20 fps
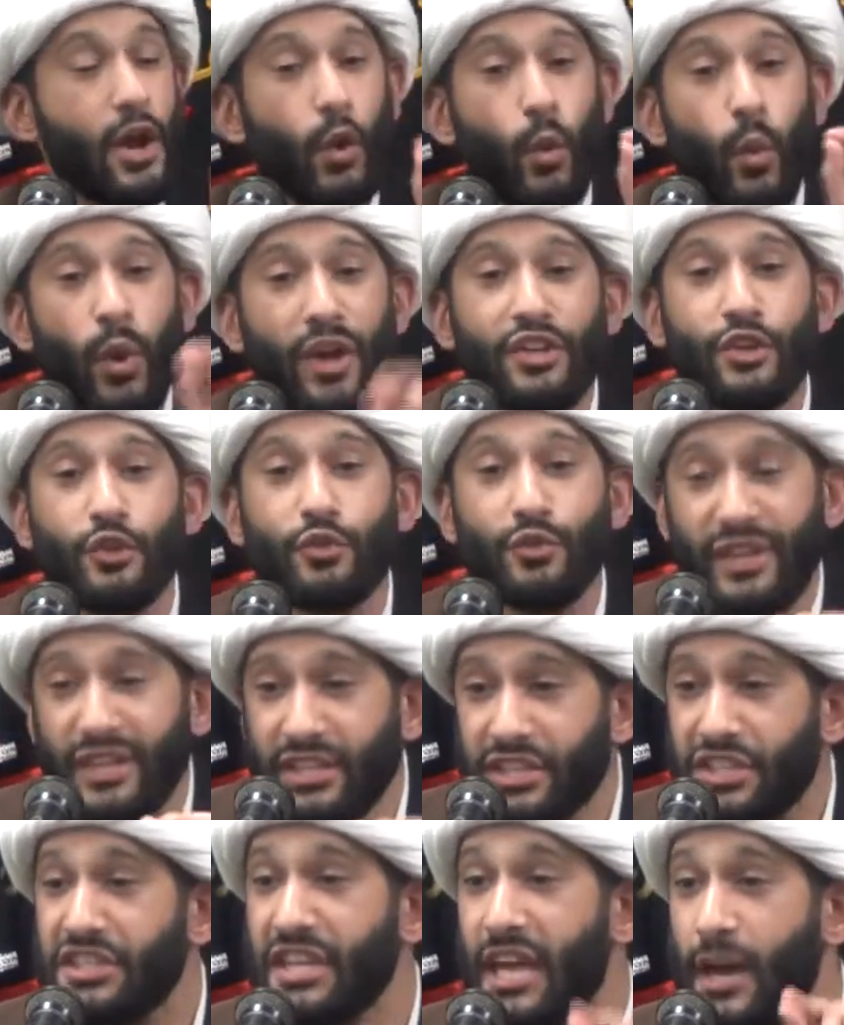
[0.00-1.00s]
When you
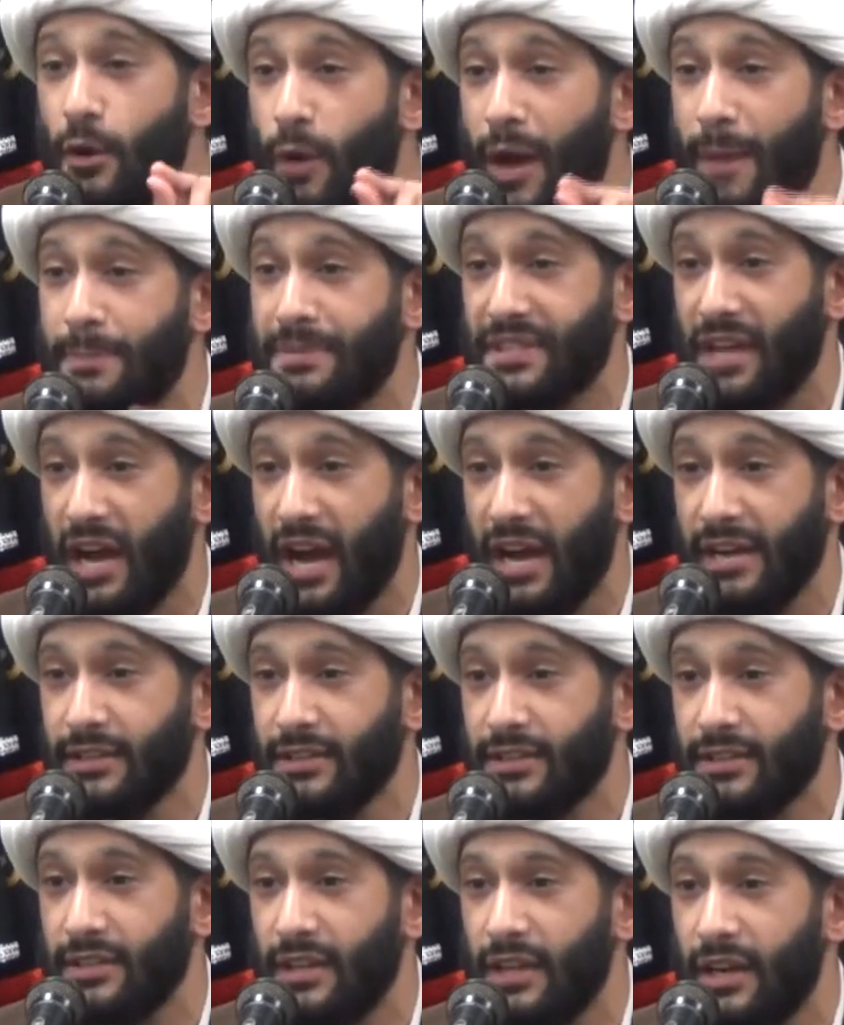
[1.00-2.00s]
reach their website,